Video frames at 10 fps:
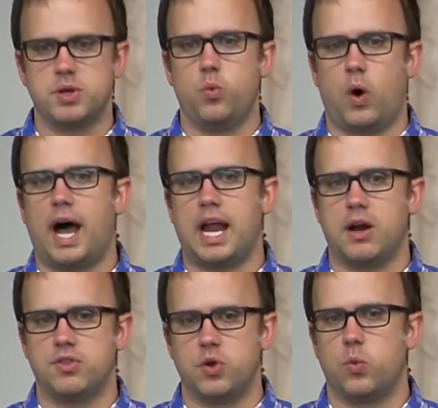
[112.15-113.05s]
simply
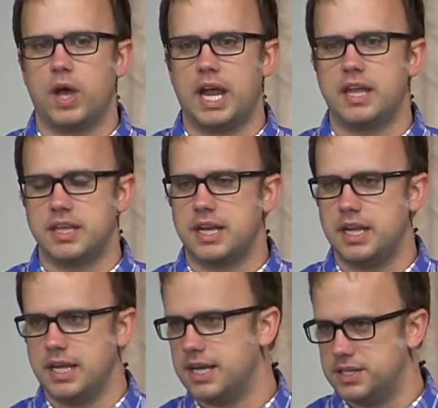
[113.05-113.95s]
wired the way that
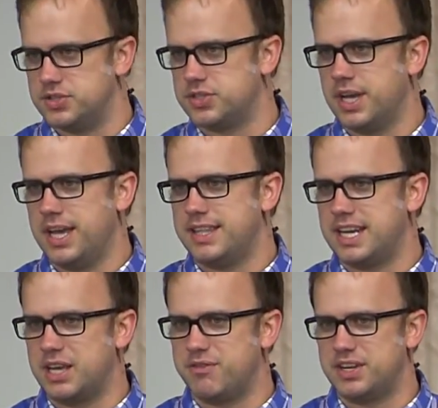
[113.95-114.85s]
he is,
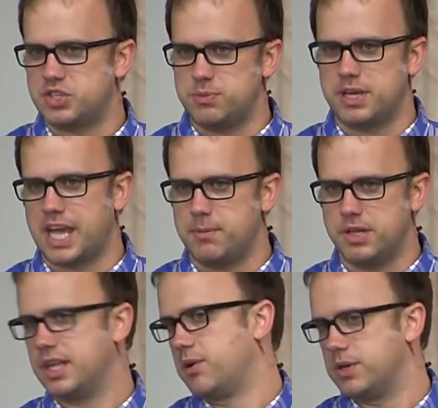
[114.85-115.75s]
that he eventually became
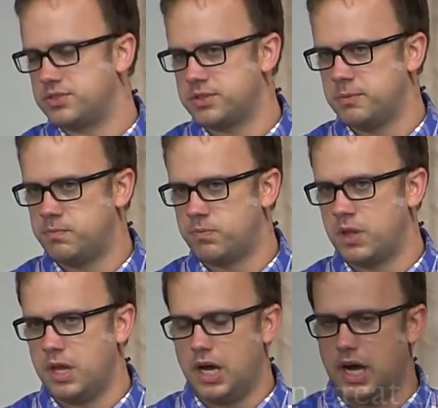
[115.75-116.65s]
a linguist.
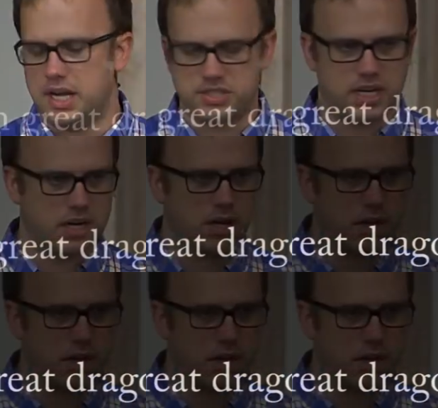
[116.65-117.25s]
I say